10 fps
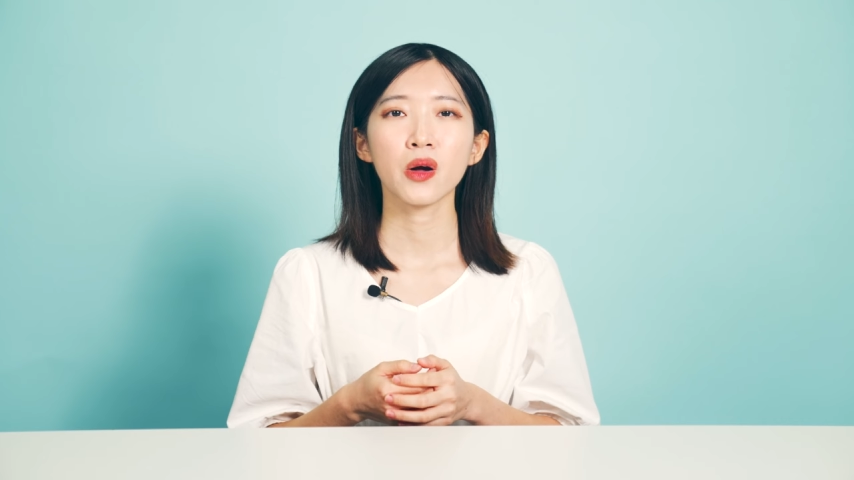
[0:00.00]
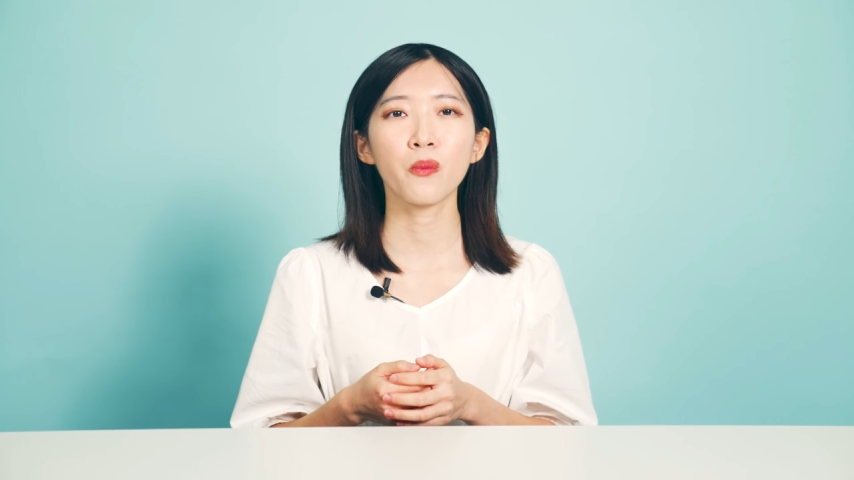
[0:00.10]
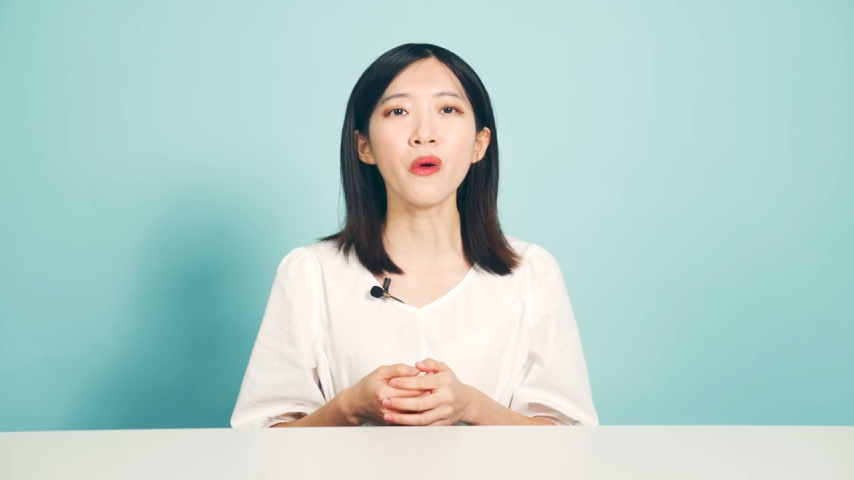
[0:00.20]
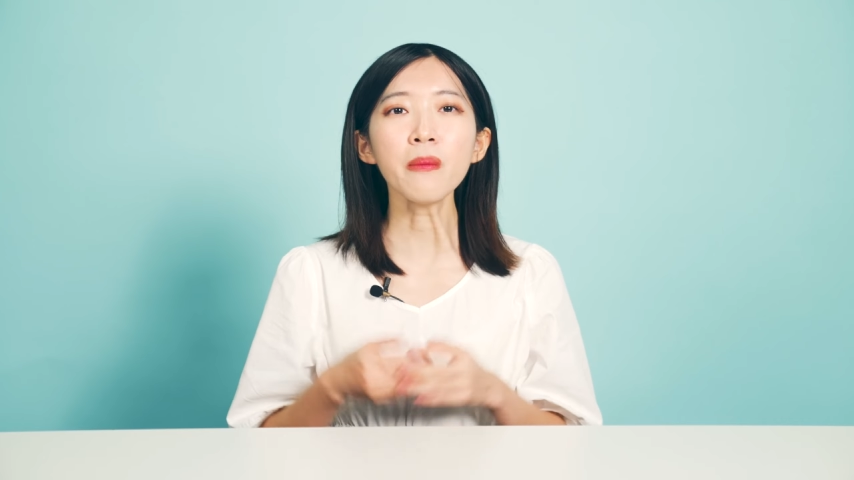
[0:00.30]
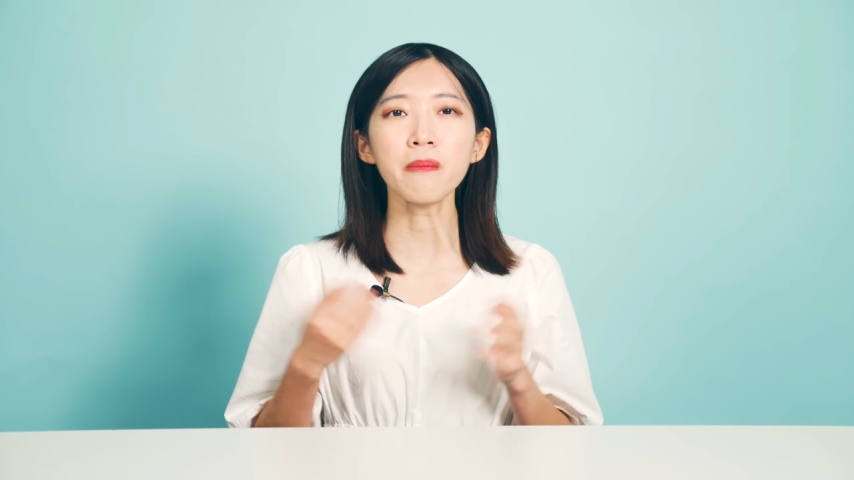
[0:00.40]

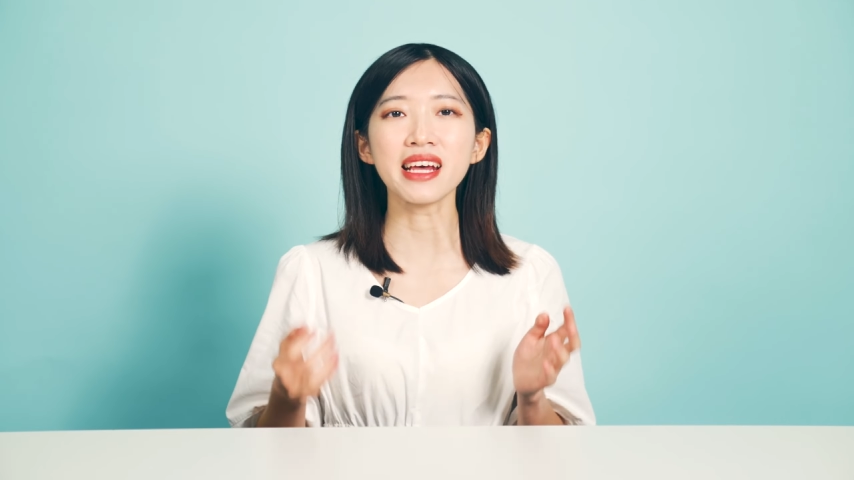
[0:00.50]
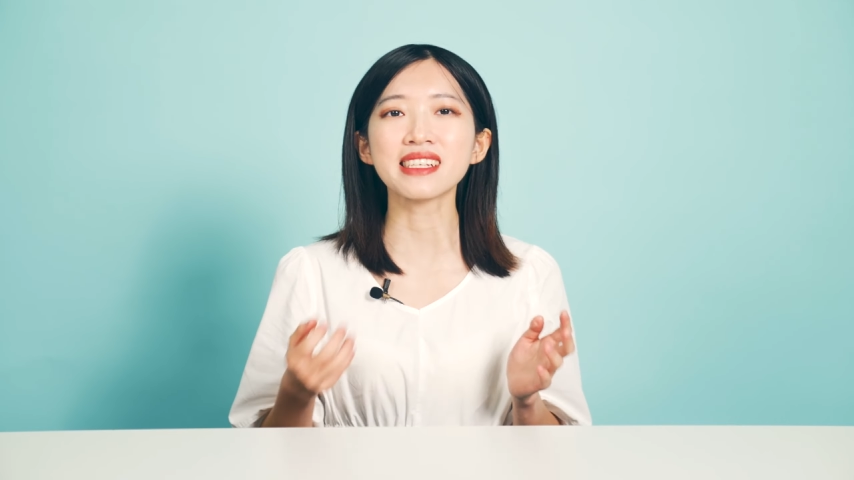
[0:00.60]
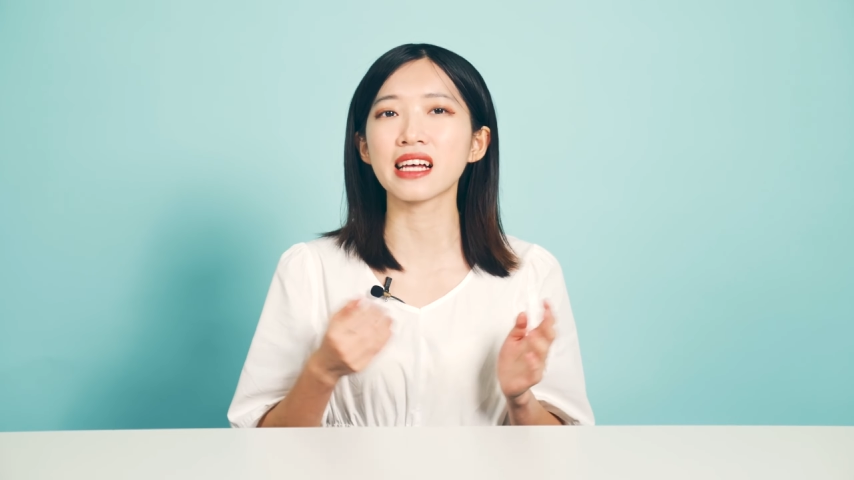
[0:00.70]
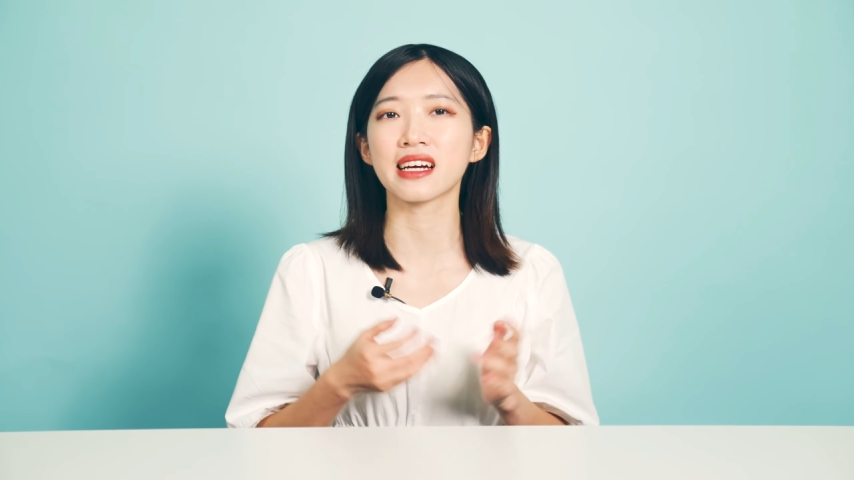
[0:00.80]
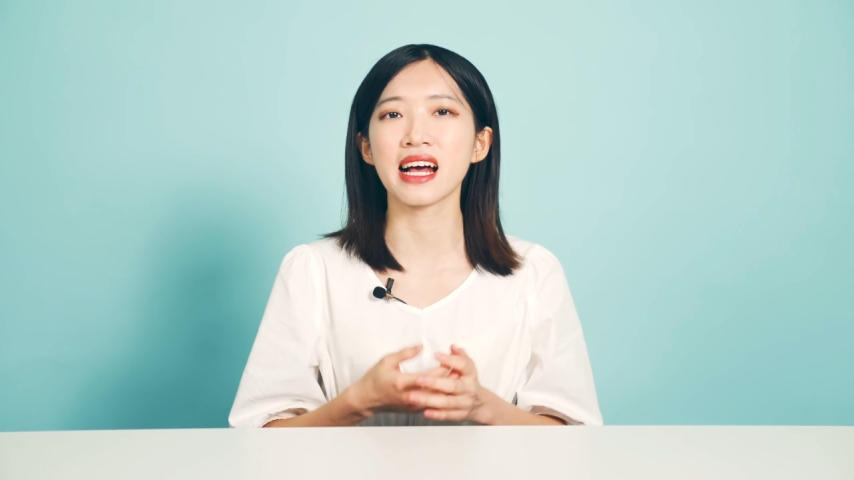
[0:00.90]
What makes
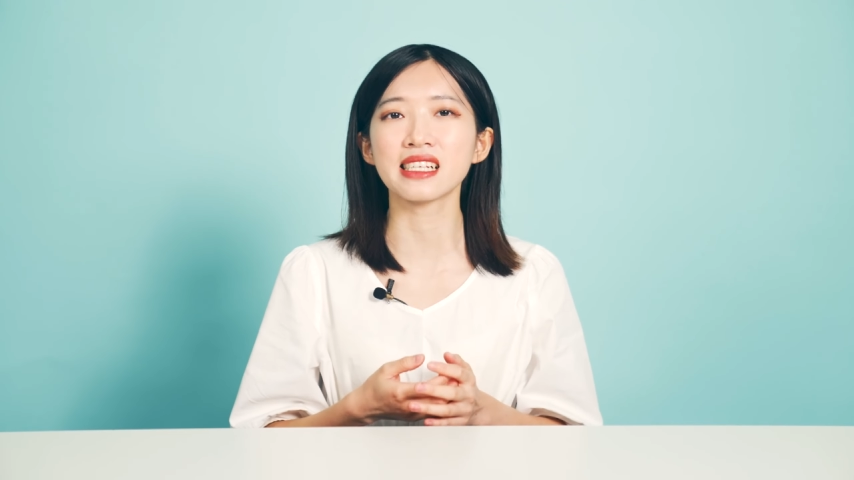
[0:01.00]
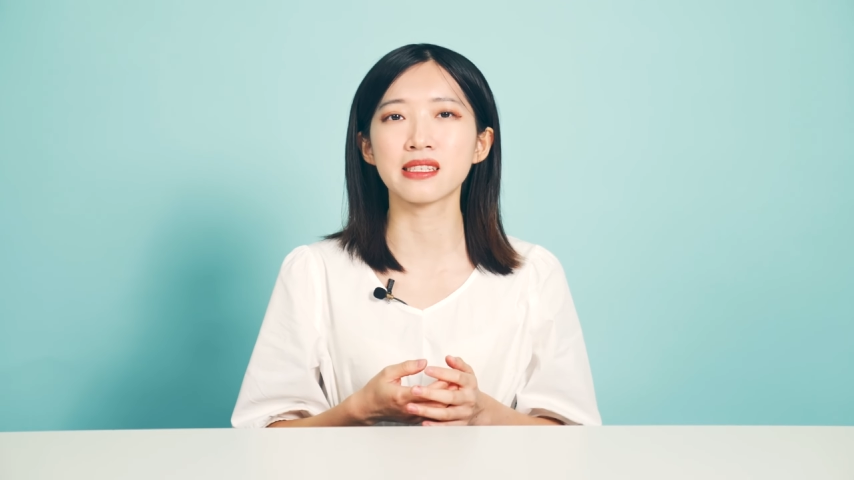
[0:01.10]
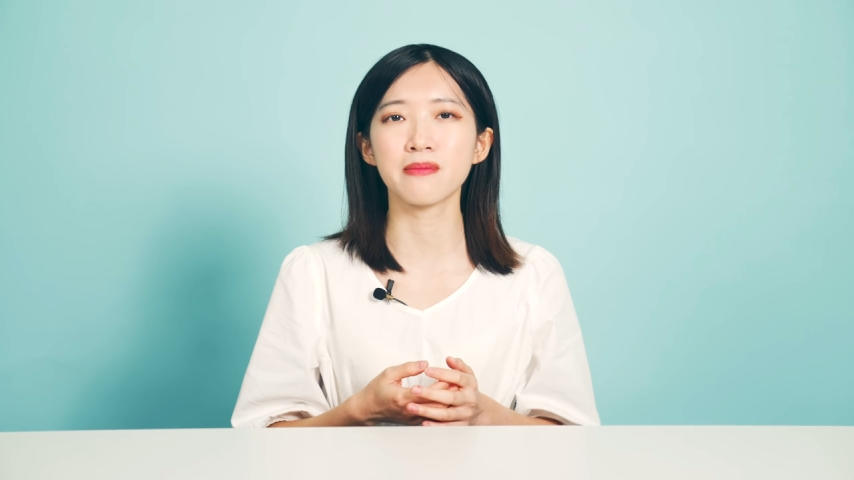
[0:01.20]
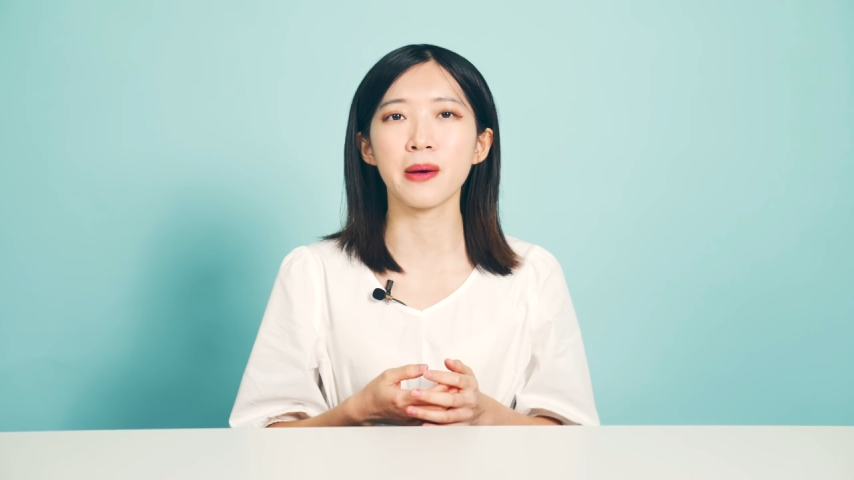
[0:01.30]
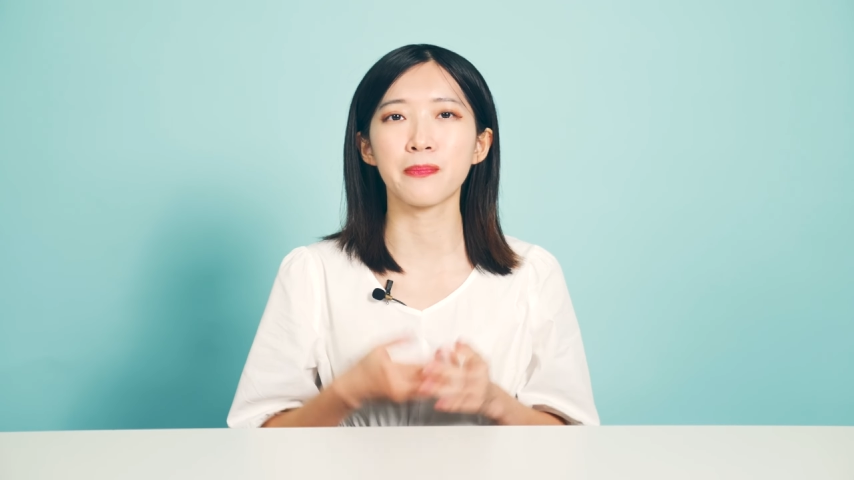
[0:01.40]
a customer